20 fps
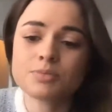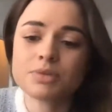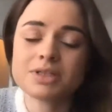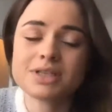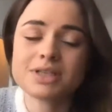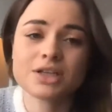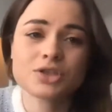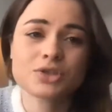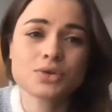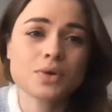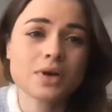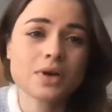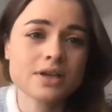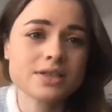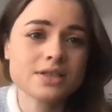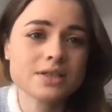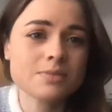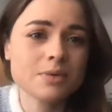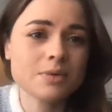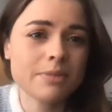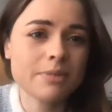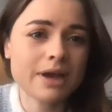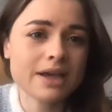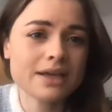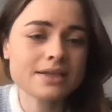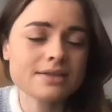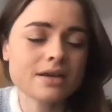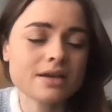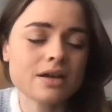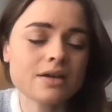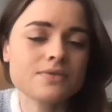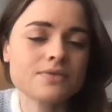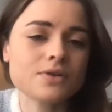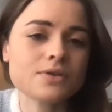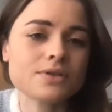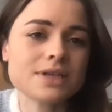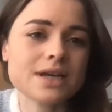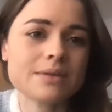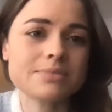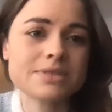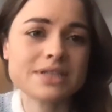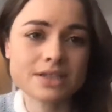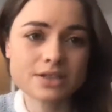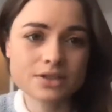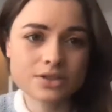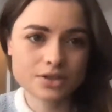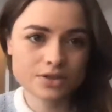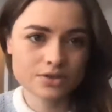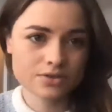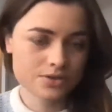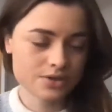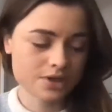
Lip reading: potential customer base that I've not tapped into.